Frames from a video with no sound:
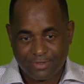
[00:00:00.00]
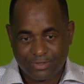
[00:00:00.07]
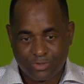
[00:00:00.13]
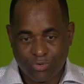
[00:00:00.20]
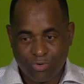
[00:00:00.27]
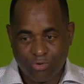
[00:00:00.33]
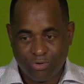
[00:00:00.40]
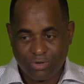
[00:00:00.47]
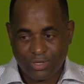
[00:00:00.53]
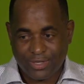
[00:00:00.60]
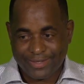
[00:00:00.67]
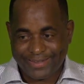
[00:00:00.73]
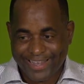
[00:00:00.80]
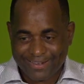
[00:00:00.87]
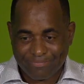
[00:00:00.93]
to
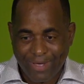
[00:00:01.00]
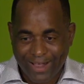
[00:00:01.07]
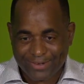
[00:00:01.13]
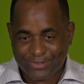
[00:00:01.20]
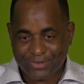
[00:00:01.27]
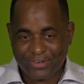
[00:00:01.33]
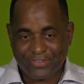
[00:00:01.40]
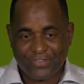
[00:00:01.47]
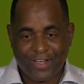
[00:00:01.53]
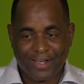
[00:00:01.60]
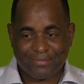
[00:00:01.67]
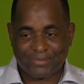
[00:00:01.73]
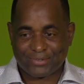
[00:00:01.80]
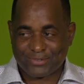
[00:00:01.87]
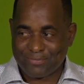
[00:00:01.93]
get back to the
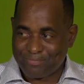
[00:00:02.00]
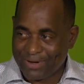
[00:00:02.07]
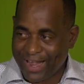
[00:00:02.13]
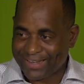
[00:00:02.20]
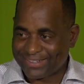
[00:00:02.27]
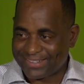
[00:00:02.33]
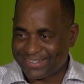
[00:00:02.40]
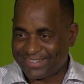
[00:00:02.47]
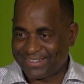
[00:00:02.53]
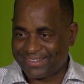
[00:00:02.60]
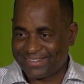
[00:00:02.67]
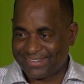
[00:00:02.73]
farm to plant.